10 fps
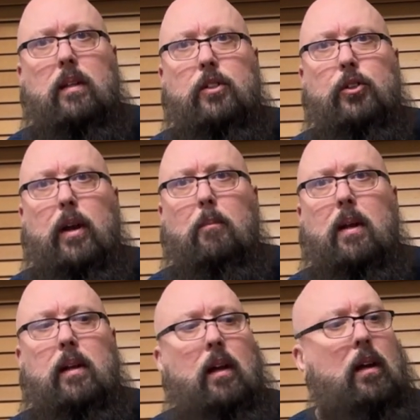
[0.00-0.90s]
string
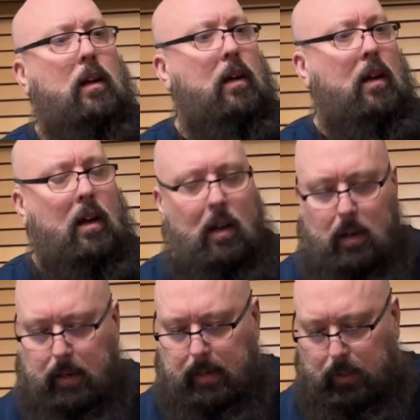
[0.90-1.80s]
bending
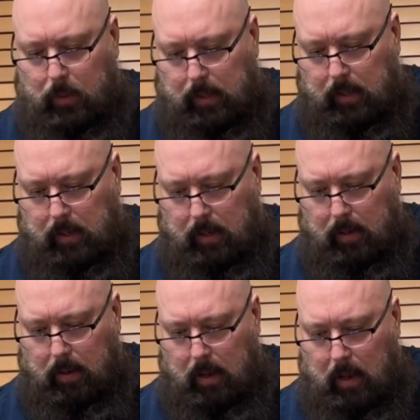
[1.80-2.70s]
on this one.
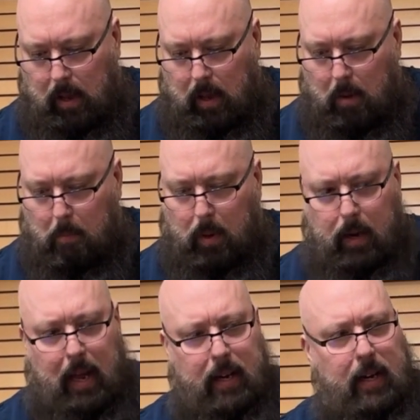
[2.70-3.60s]
But
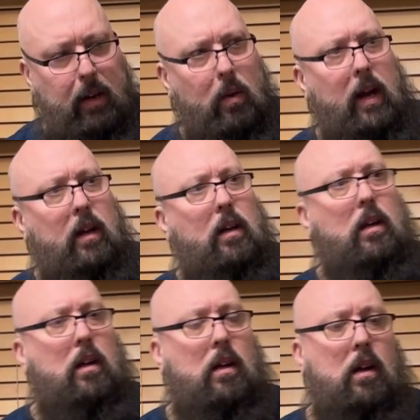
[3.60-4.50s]
at any rate,
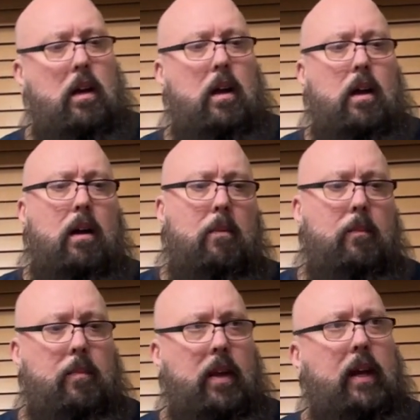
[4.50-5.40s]

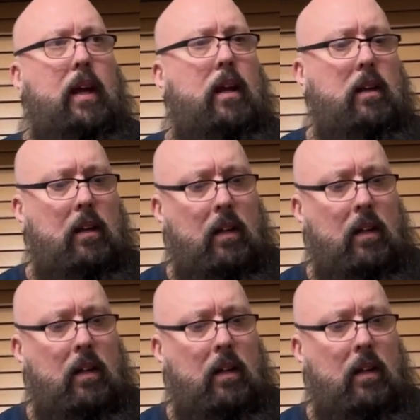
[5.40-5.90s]
again,